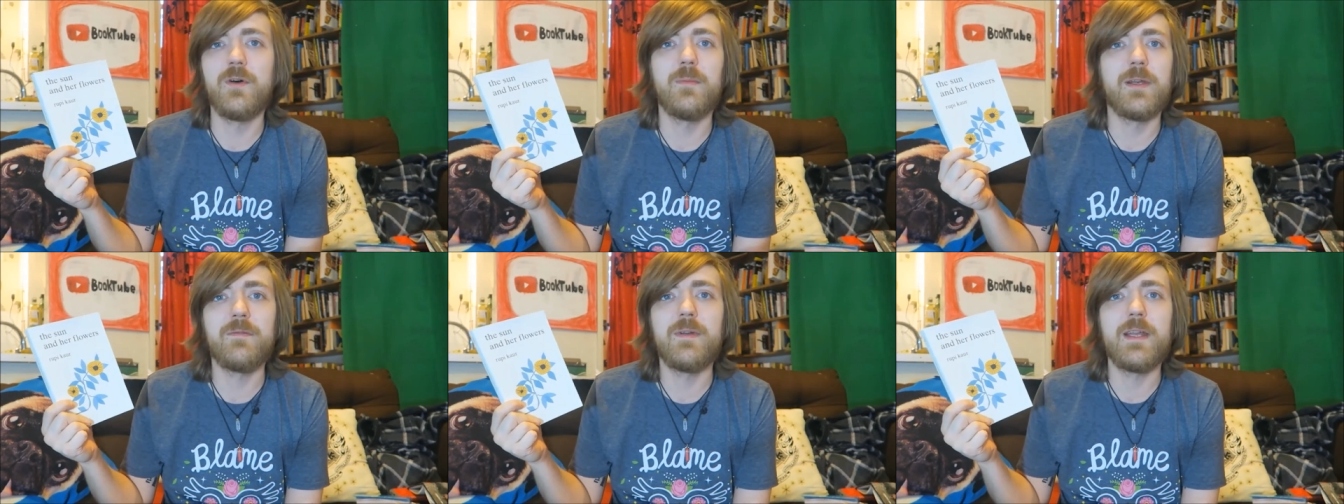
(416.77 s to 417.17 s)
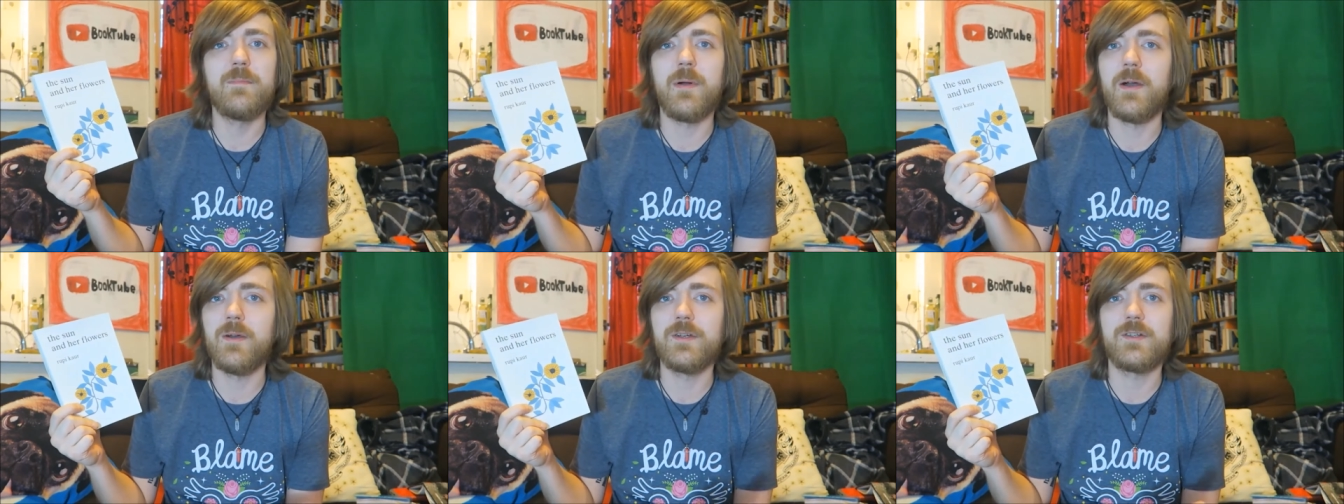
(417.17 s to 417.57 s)
normally
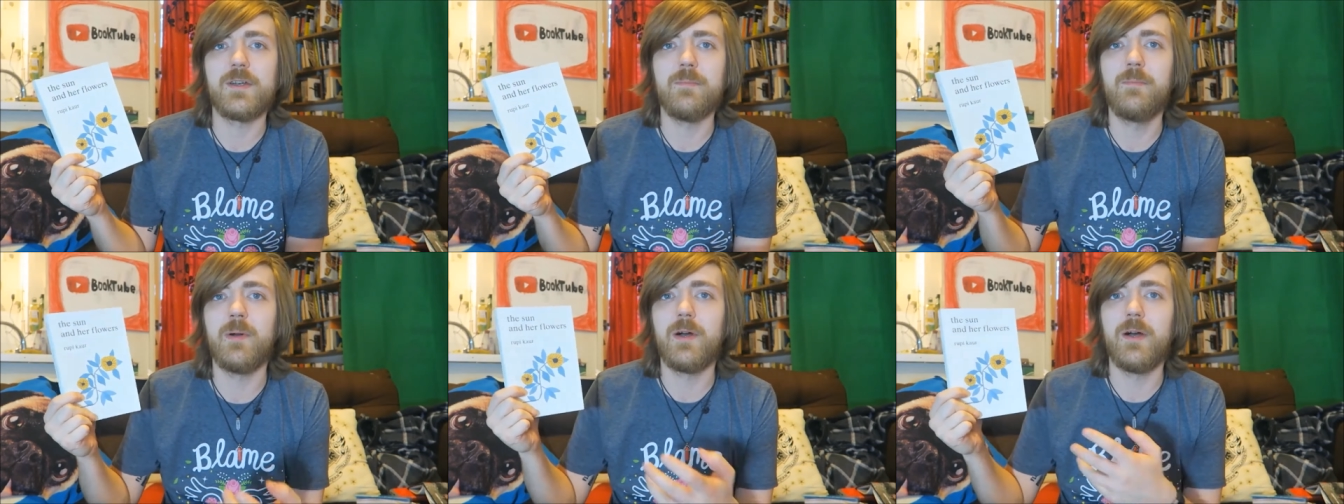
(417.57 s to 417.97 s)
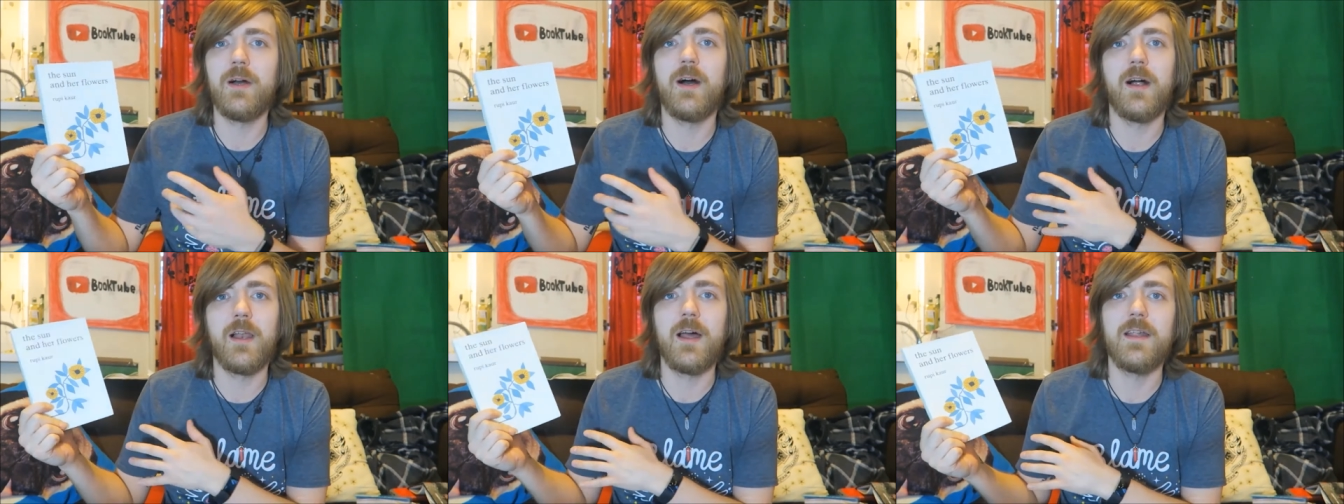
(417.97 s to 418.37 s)
read poetry,
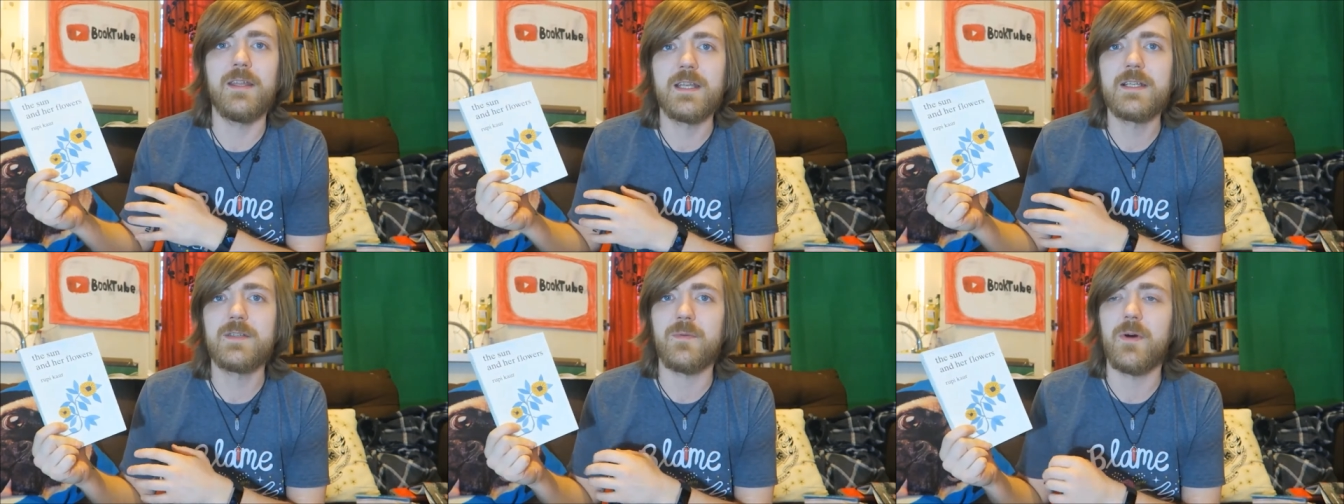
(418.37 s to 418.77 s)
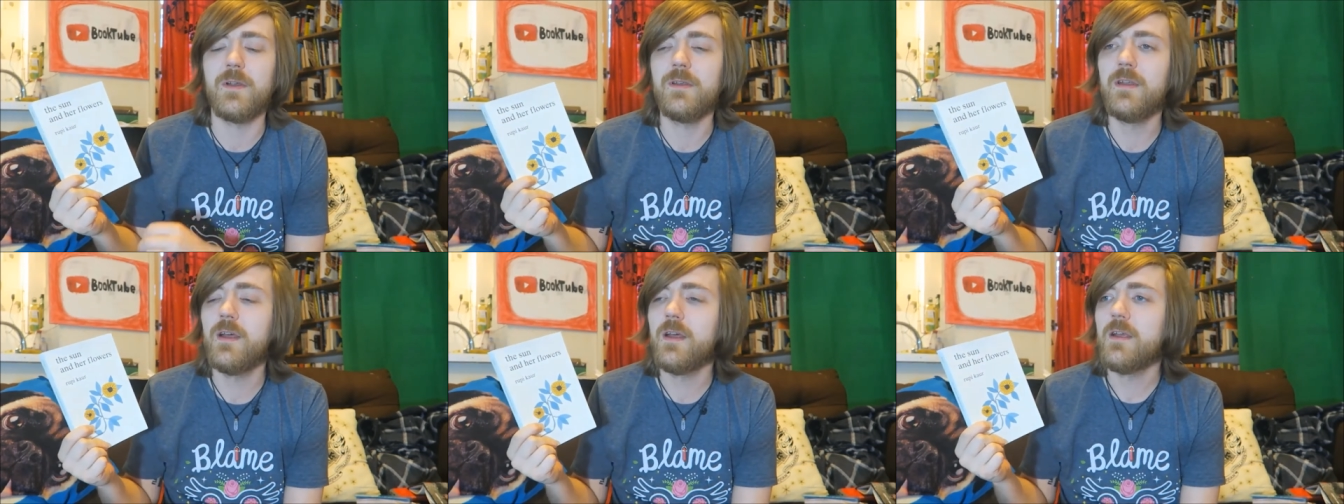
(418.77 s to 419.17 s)
but I like this
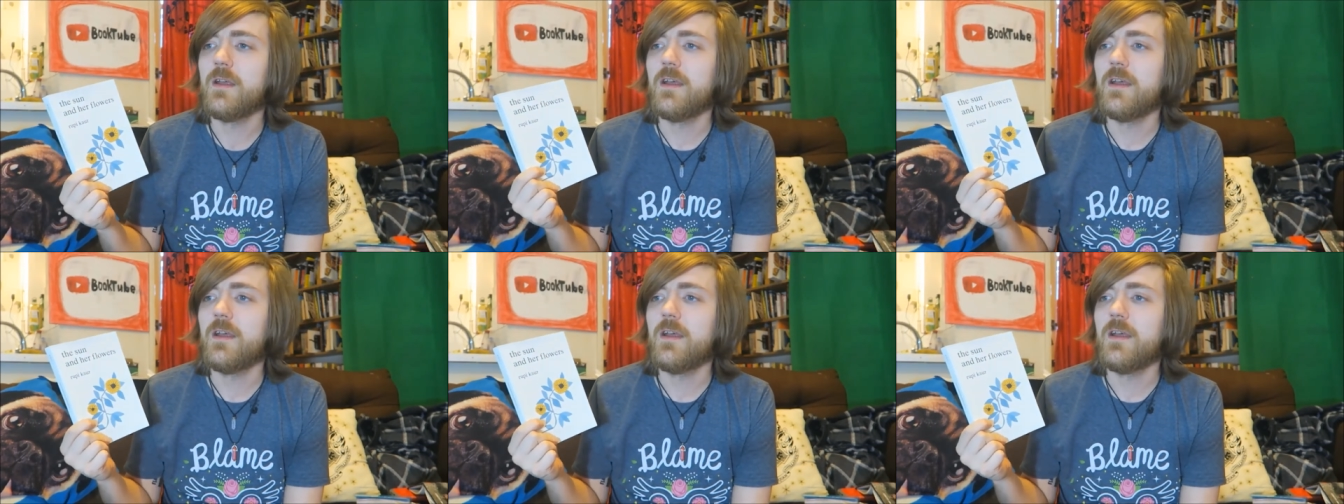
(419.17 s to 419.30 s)
one.